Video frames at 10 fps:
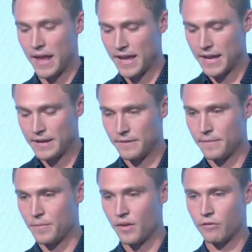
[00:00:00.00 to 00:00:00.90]
And
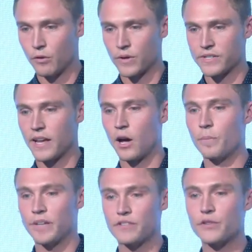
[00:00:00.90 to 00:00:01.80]
of course,
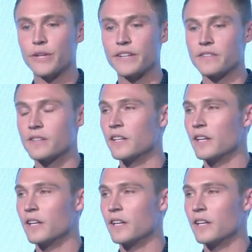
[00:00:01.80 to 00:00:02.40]
helping students